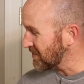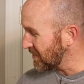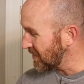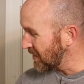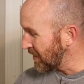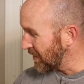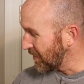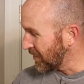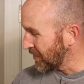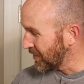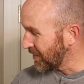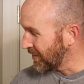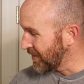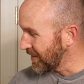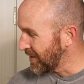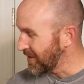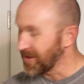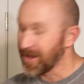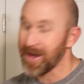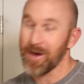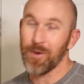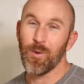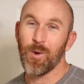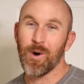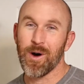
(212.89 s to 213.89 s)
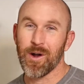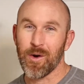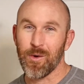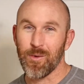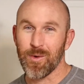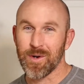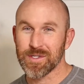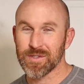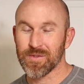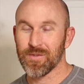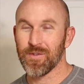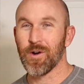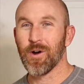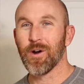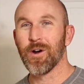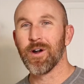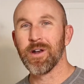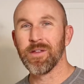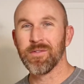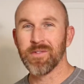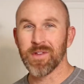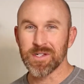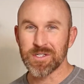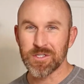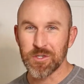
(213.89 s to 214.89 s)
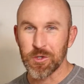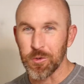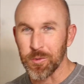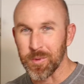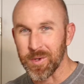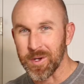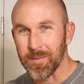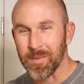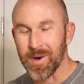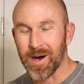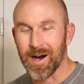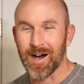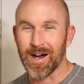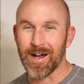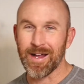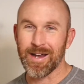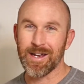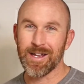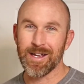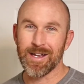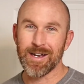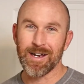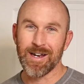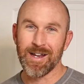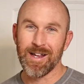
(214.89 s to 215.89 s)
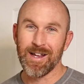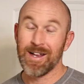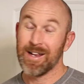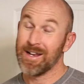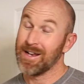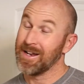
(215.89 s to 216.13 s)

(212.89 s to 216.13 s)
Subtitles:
are going on in that water reservoir and in the tubing behind it?